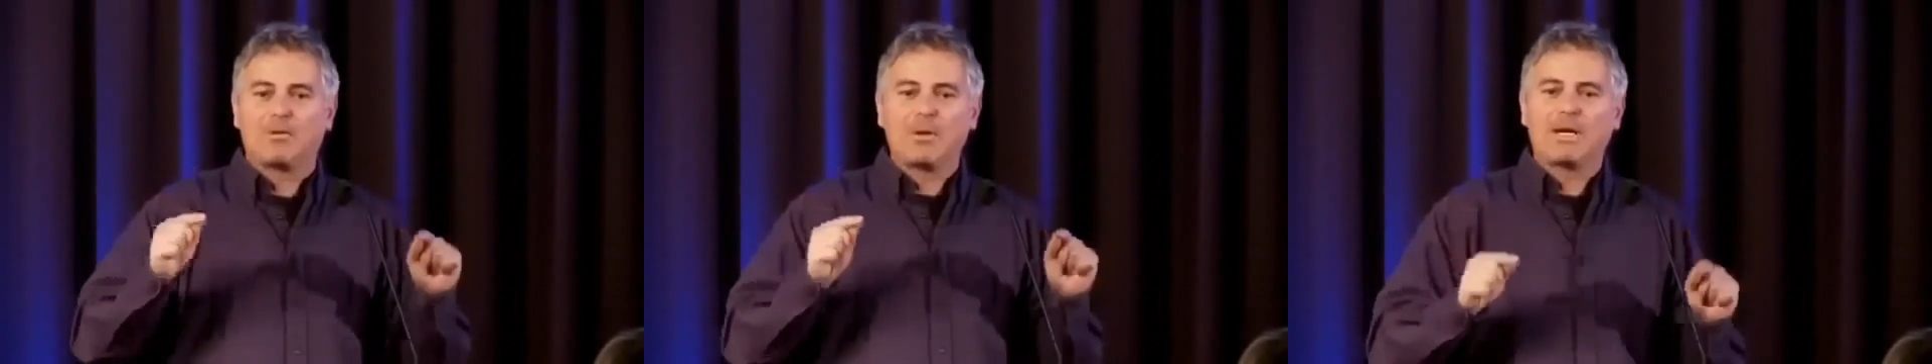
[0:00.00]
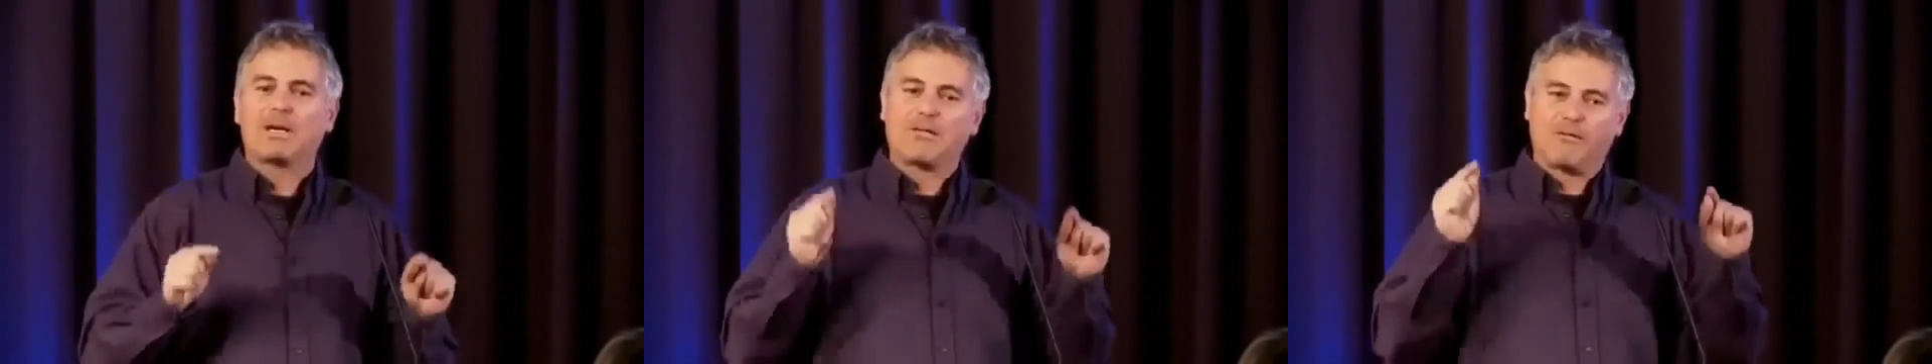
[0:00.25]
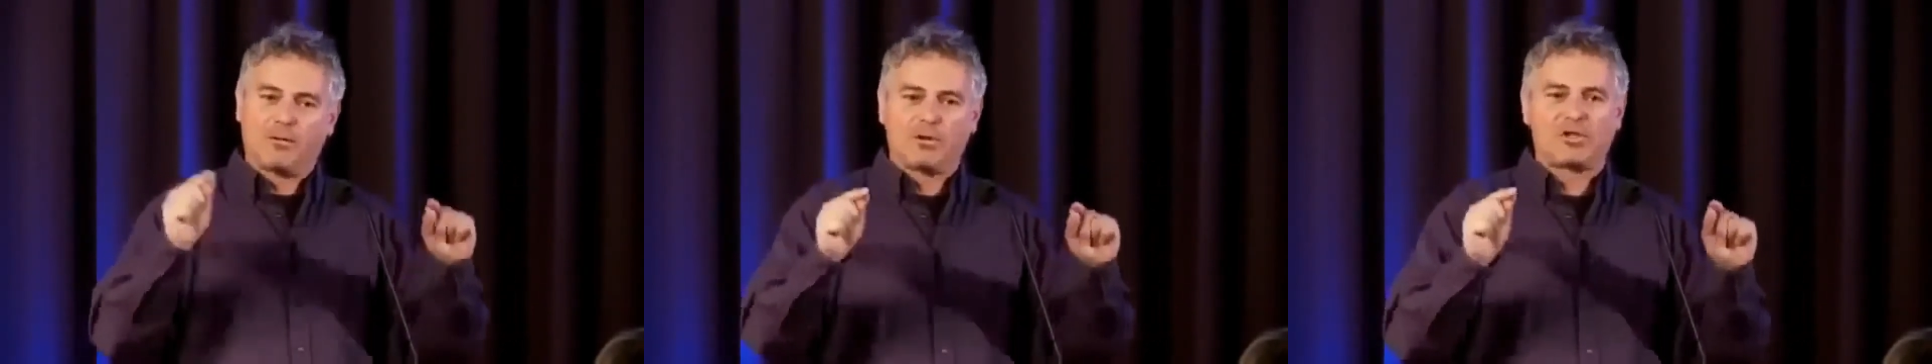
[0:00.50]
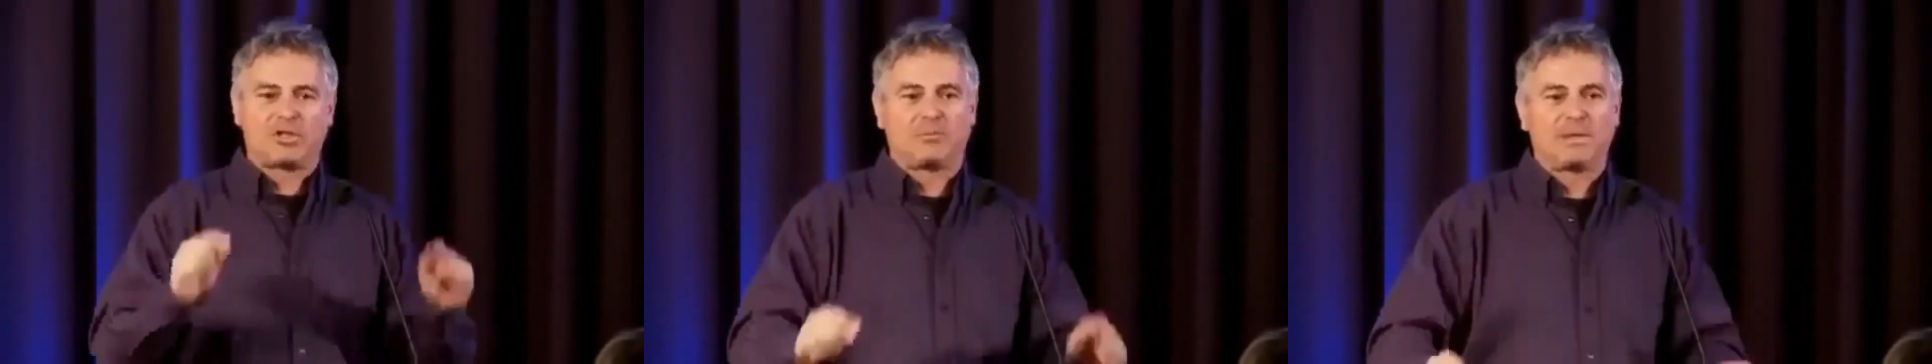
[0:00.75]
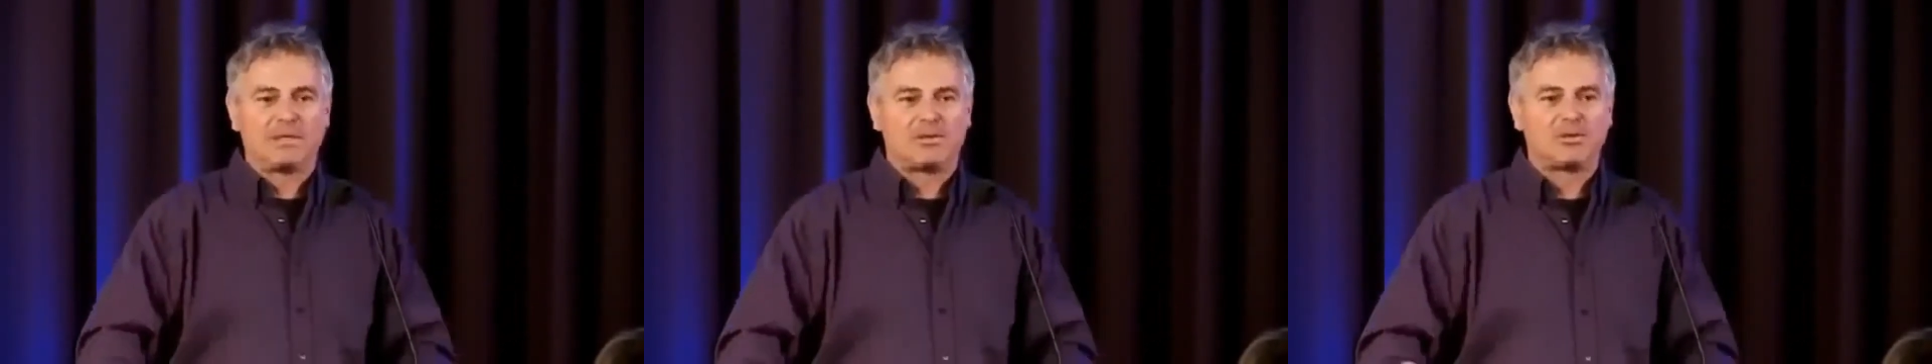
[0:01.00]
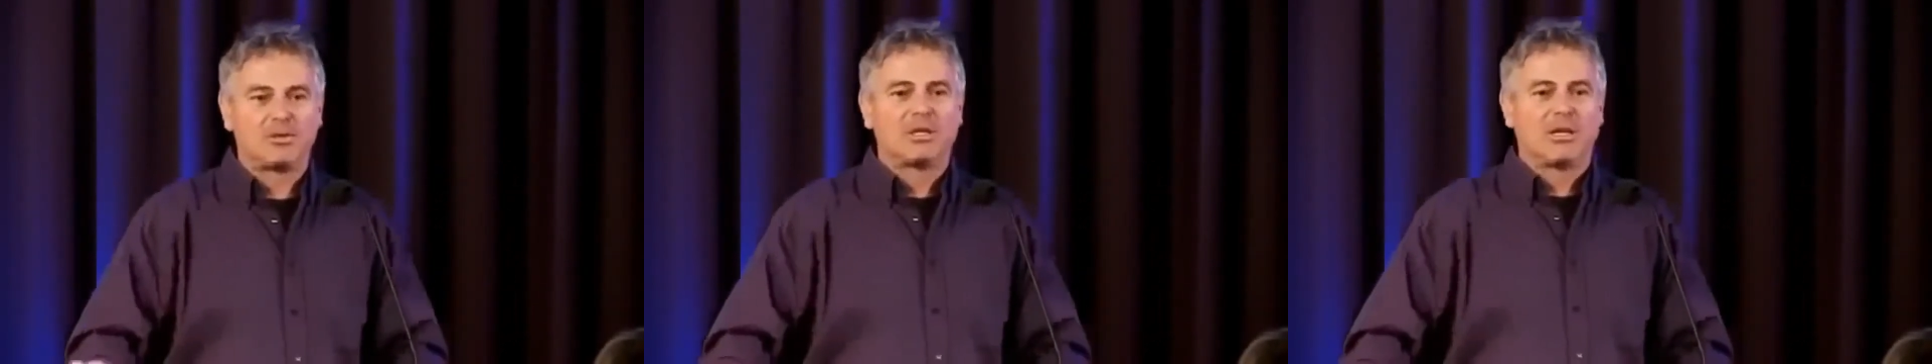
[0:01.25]
But we're going to force them
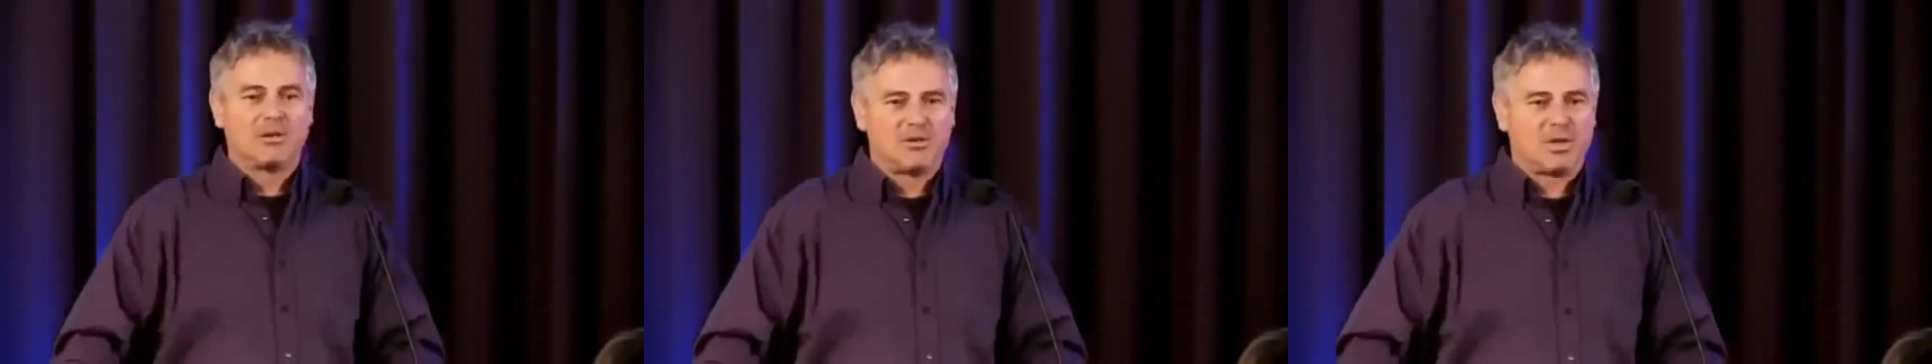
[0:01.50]
into